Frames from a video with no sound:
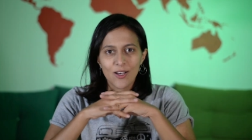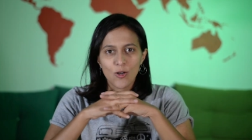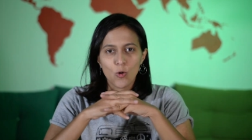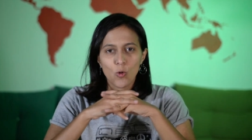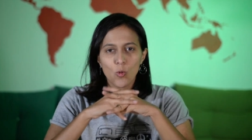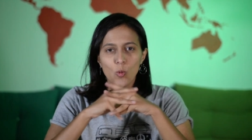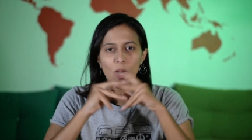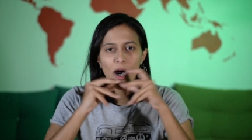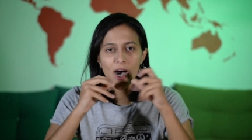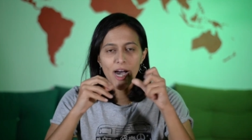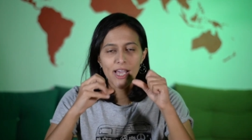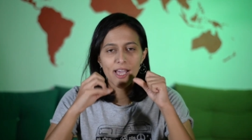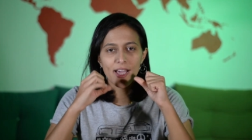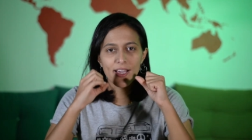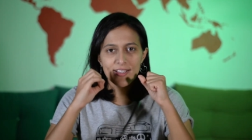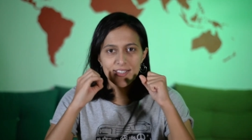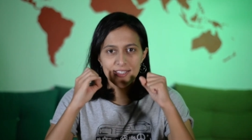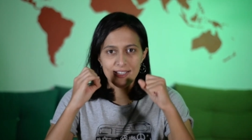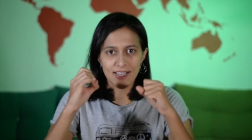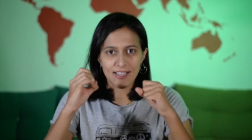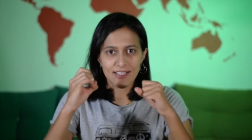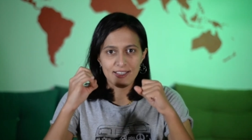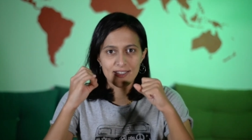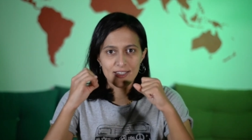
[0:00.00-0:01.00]
Why I
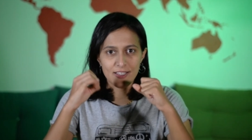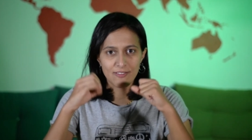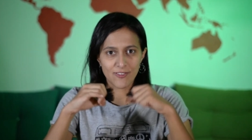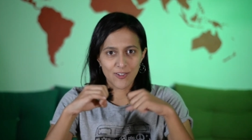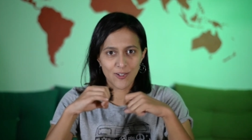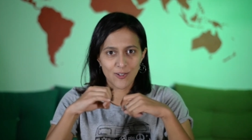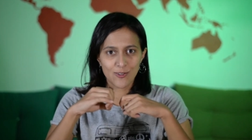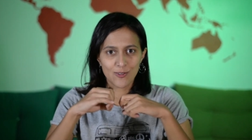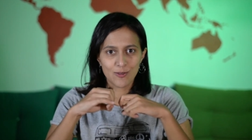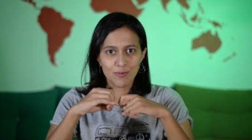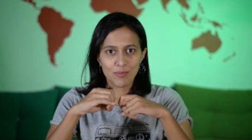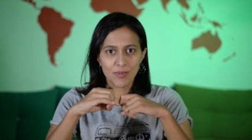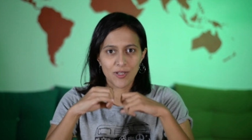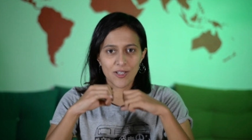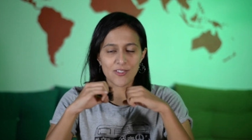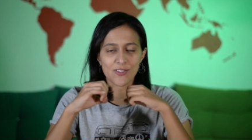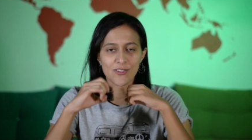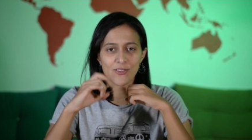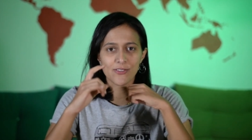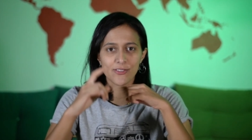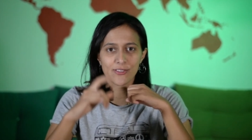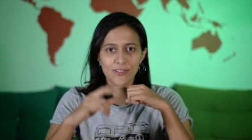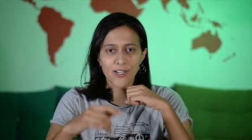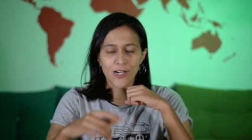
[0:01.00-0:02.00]
say it's difficult? Because
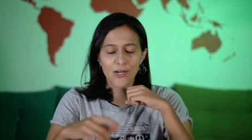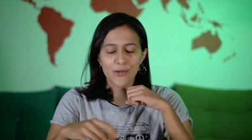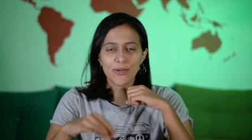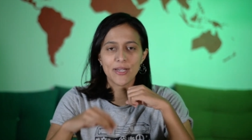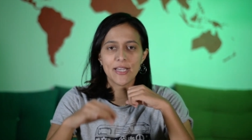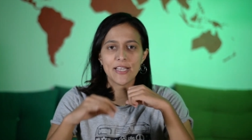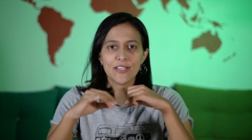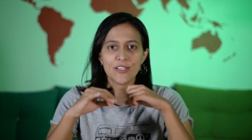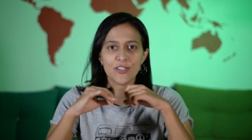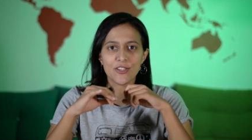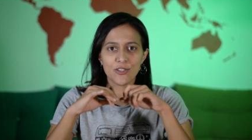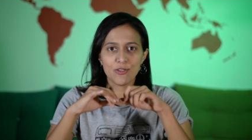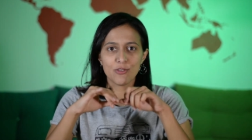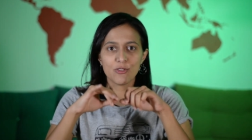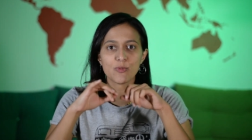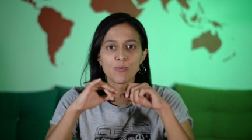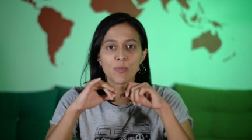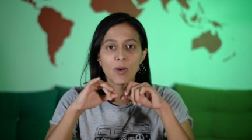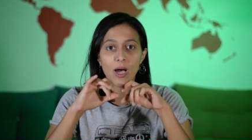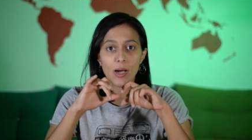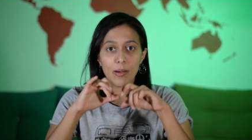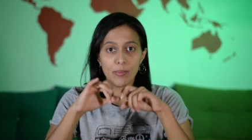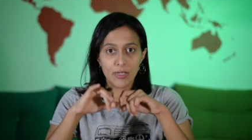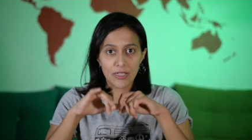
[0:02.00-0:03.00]
you're going to use
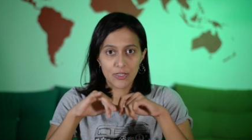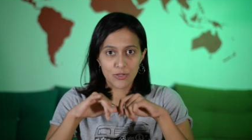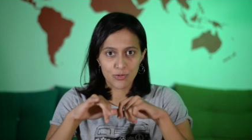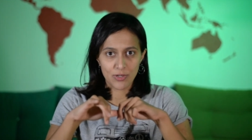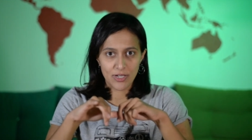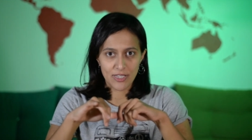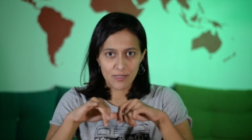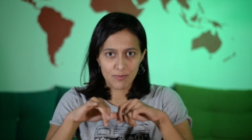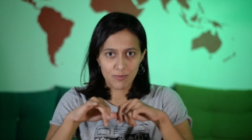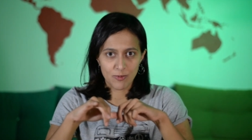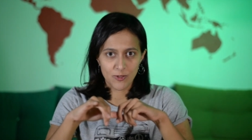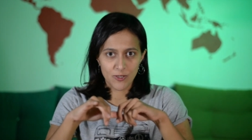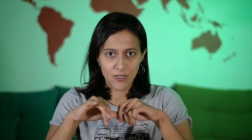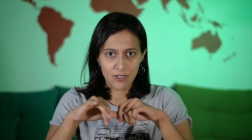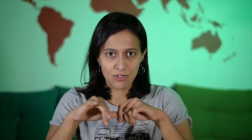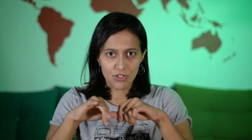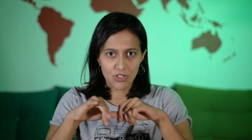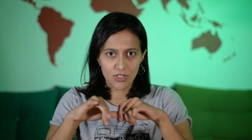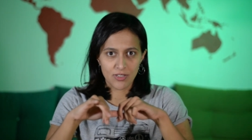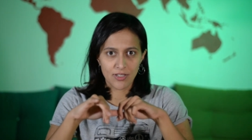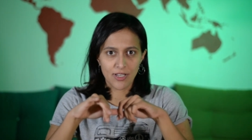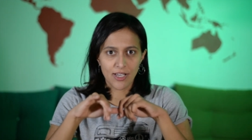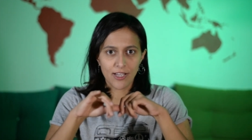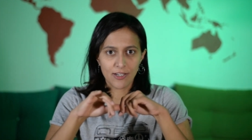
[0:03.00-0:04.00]
public
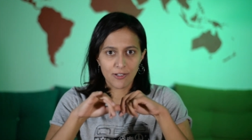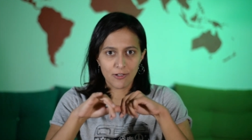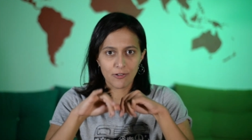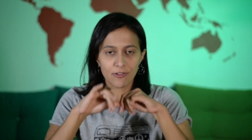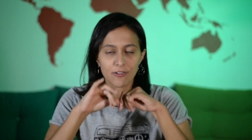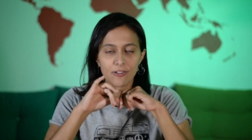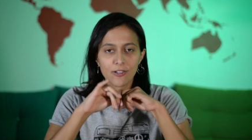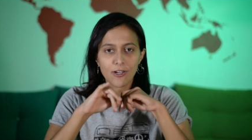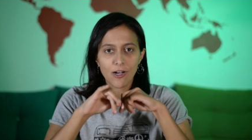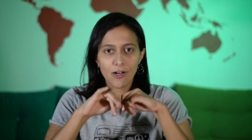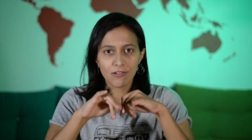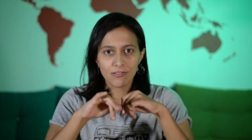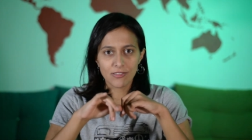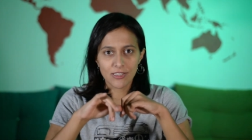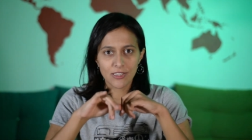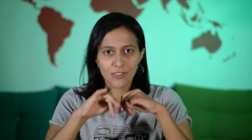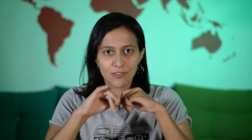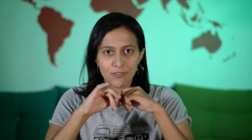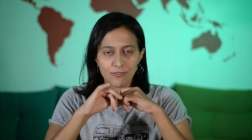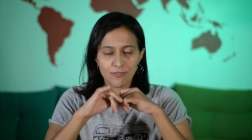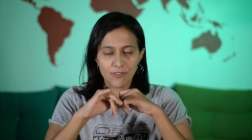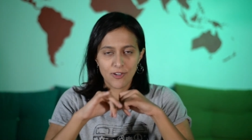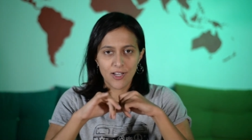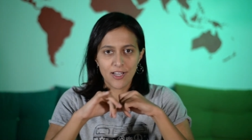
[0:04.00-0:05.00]
transportation and you're going
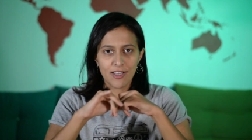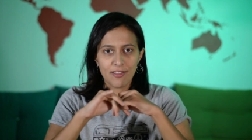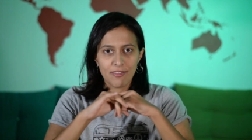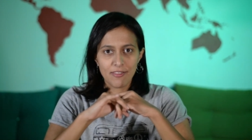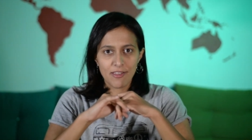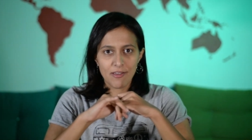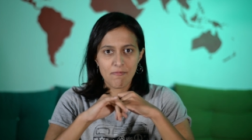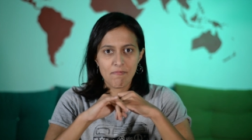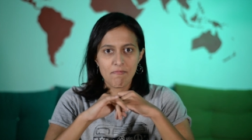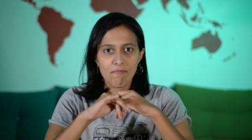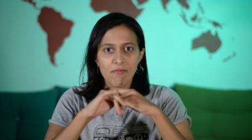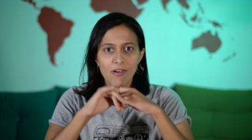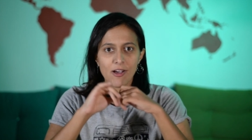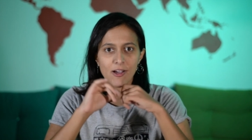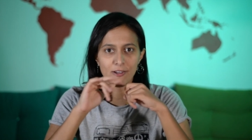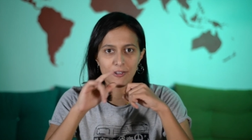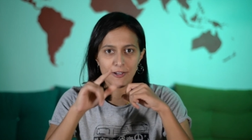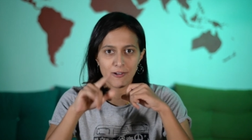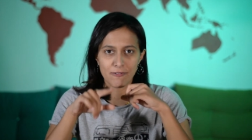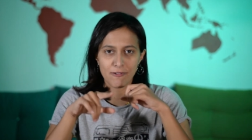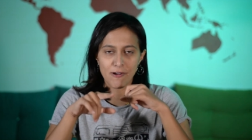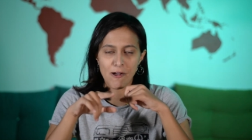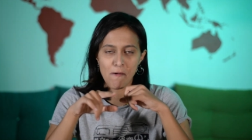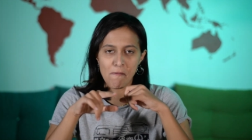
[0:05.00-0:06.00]
to find them on
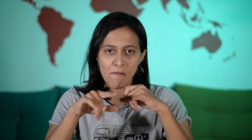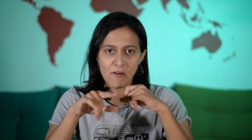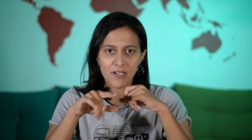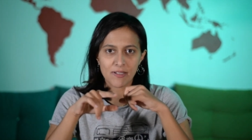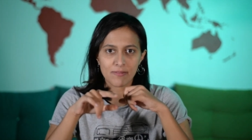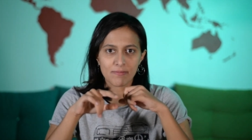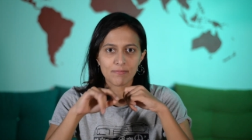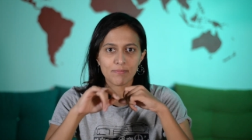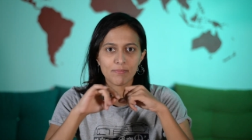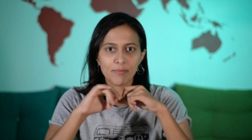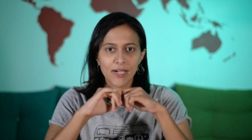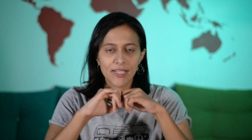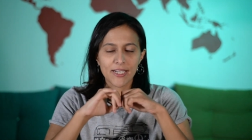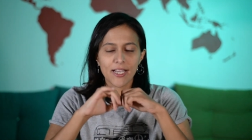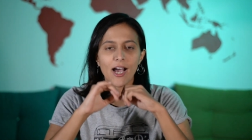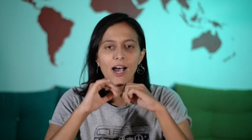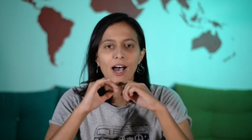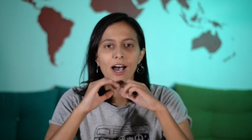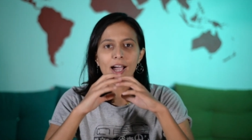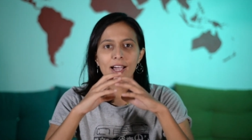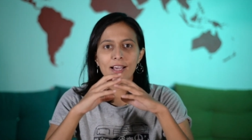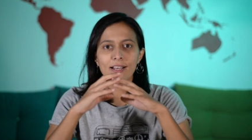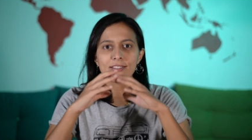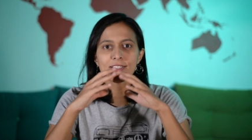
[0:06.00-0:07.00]
your own. But
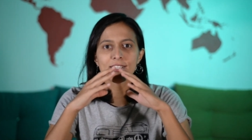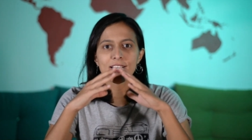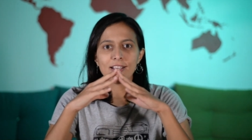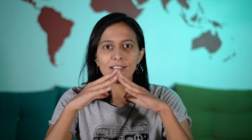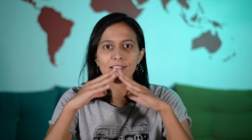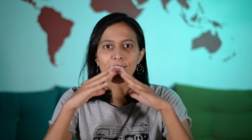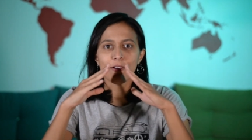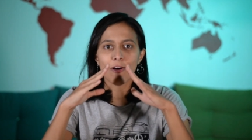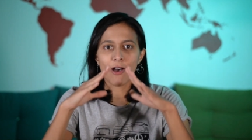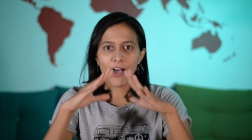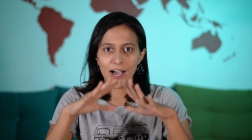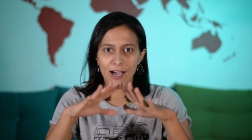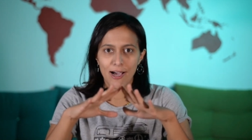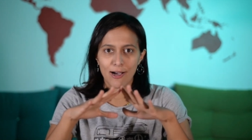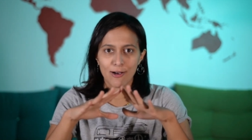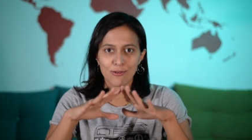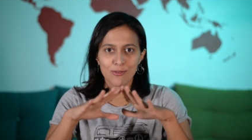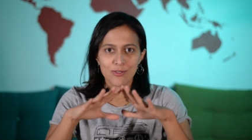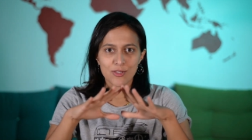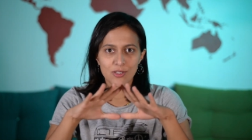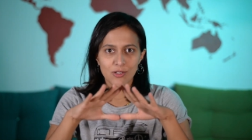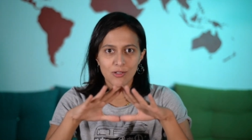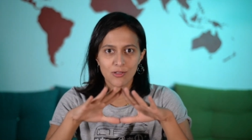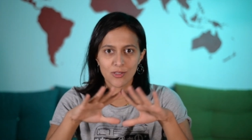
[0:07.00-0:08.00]
I'll tell you how,
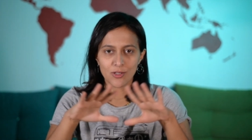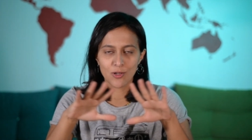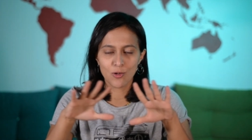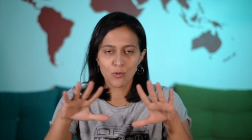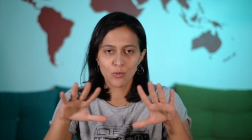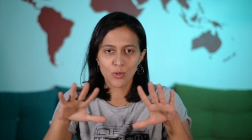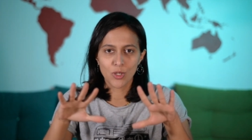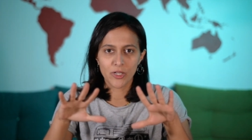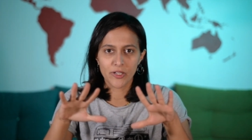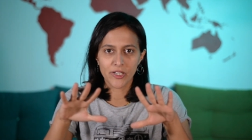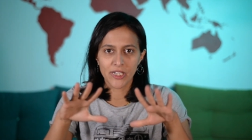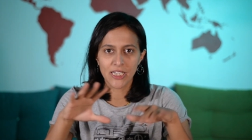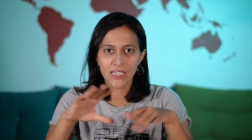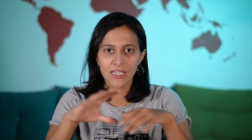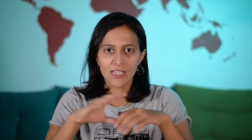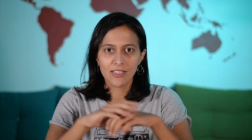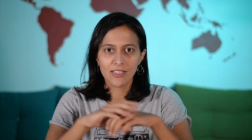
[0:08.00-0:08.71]
so don't worry.